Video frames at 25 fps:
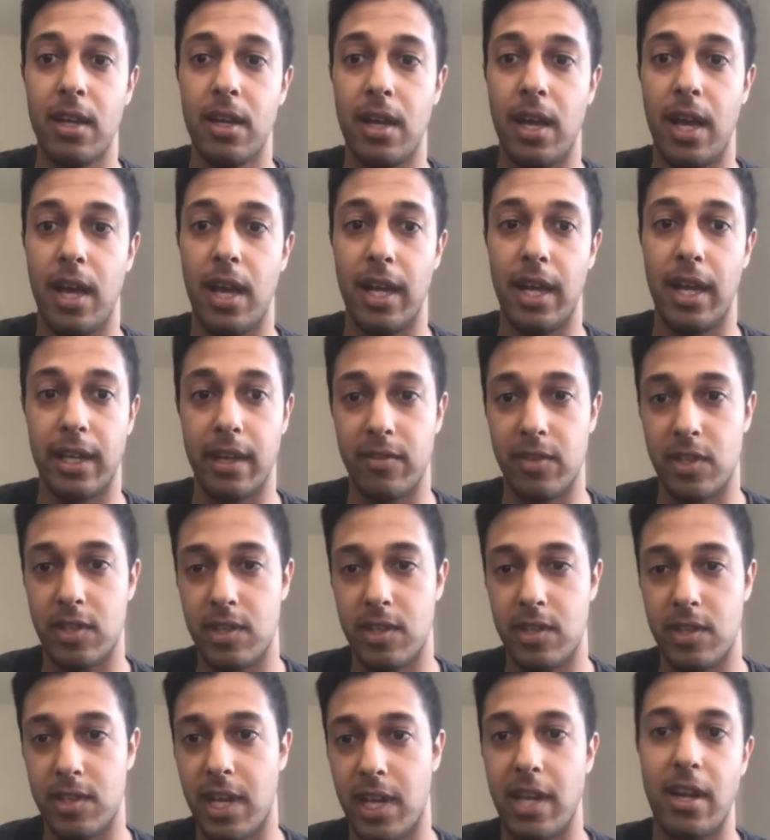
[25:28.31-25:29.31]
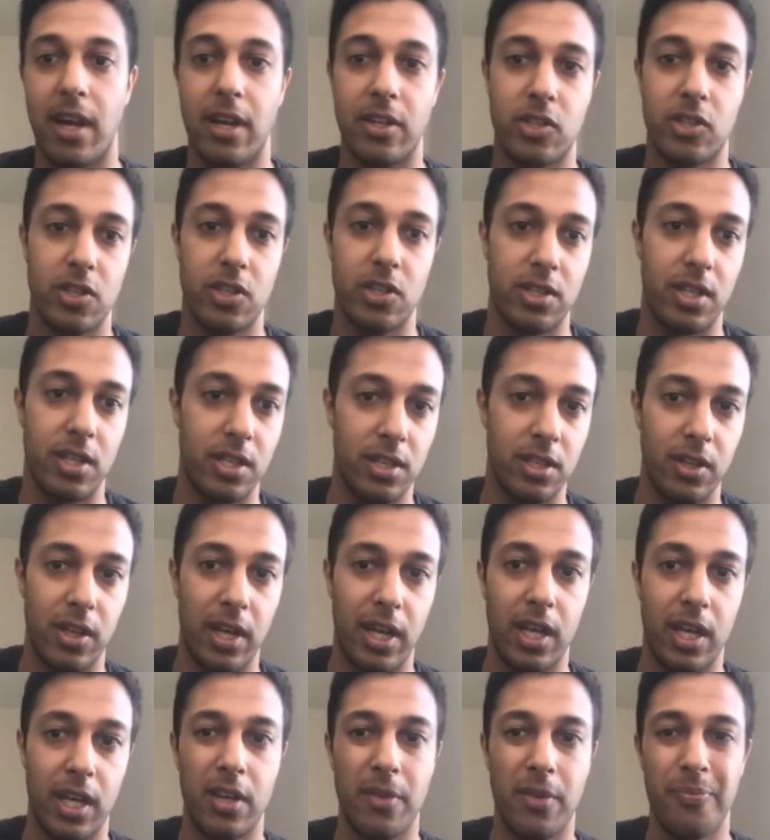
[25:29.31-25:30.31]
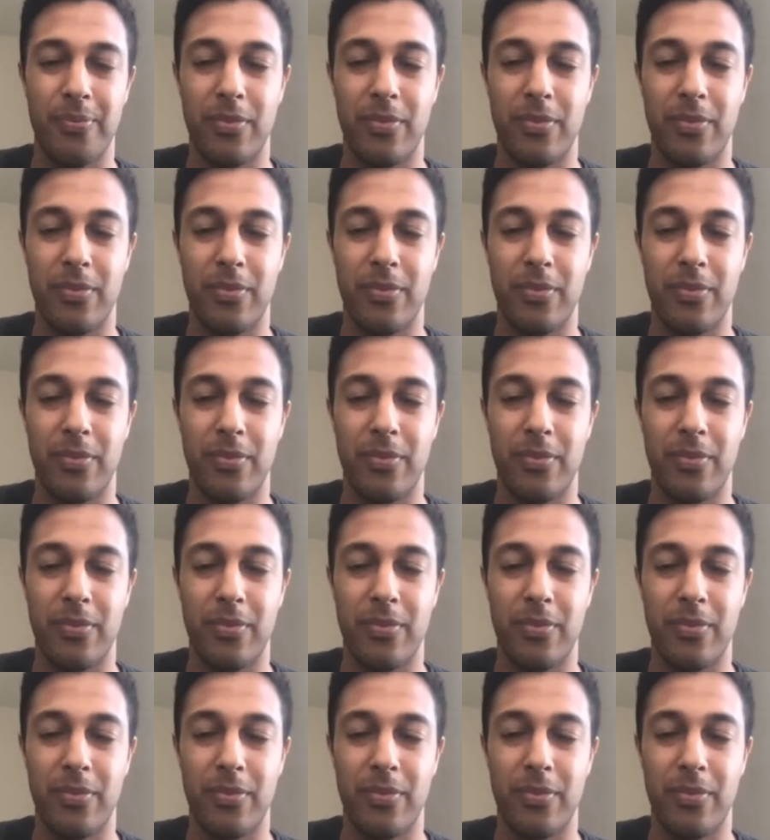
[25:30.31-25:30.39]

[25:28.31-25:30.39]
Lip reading: And it gives us insight not just into like